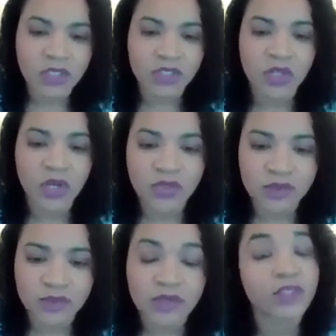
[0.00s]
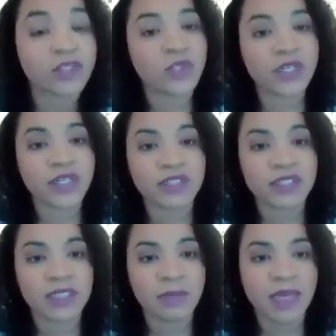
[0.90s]
the triggers that
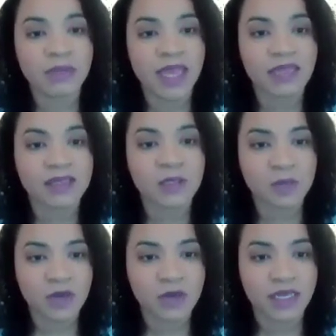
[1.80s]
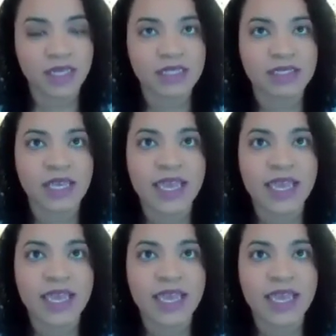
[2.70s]
somebody may experience